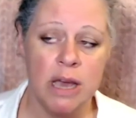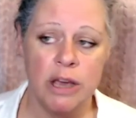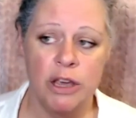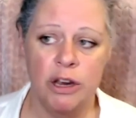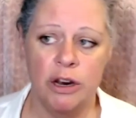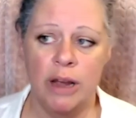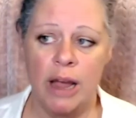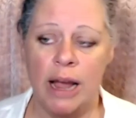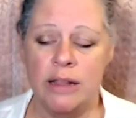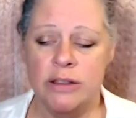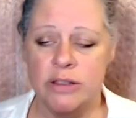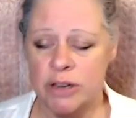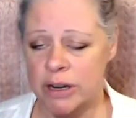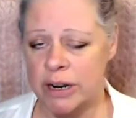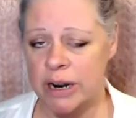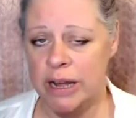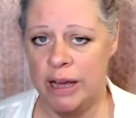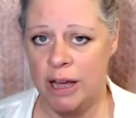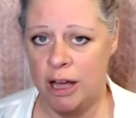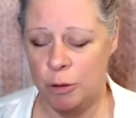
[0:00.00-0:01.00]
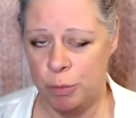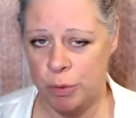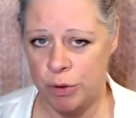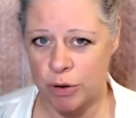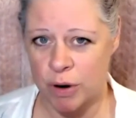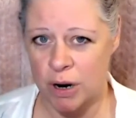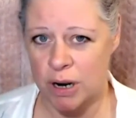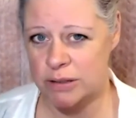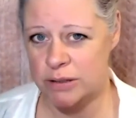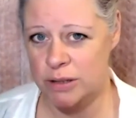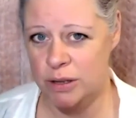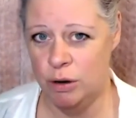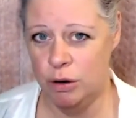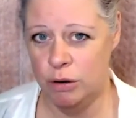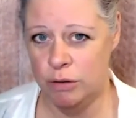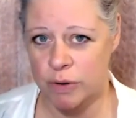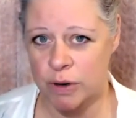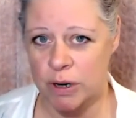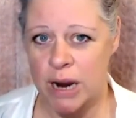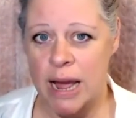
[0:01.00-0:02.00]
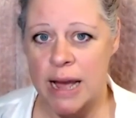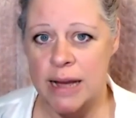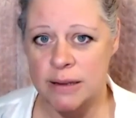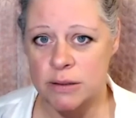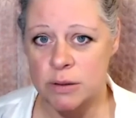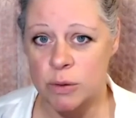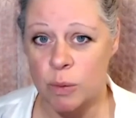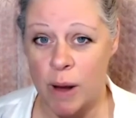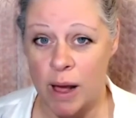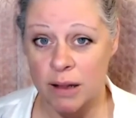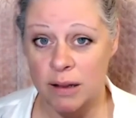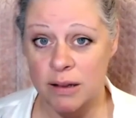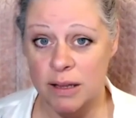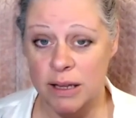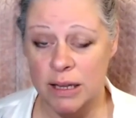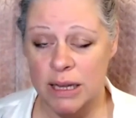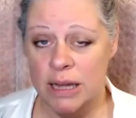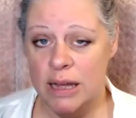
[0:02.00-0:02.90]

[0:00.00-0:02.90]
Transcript: Your guides are going to help with crossing over as well.